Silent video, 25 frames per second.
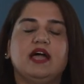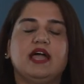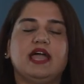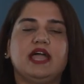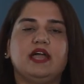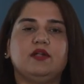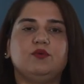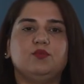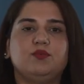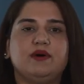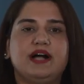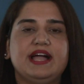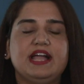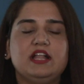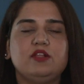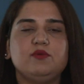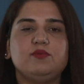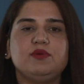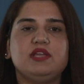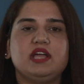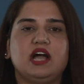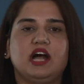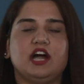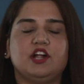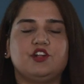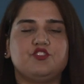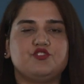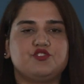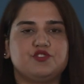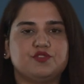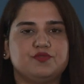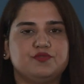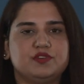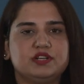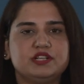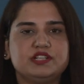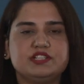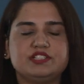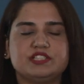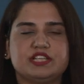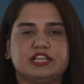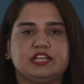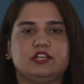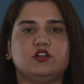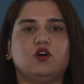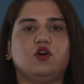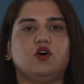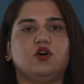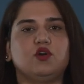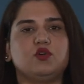And while we are
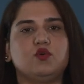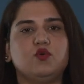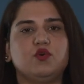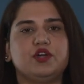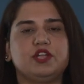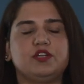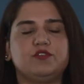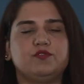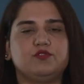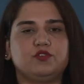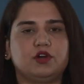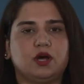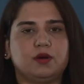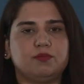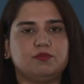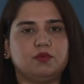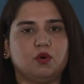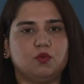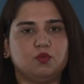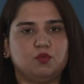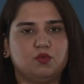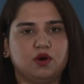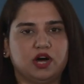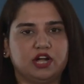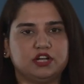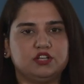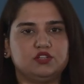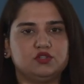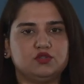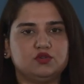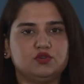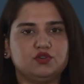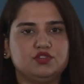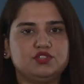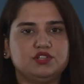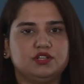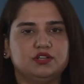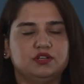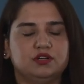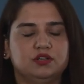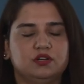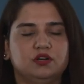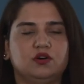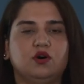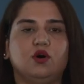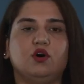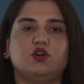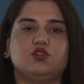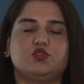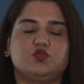traversing or going from one node
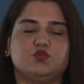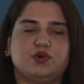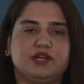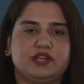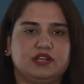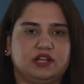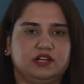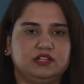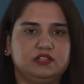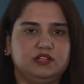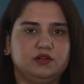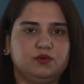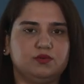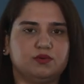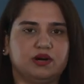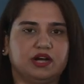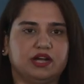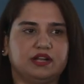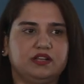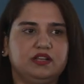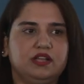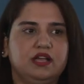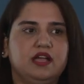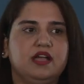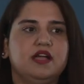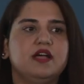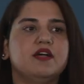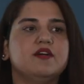or to another one,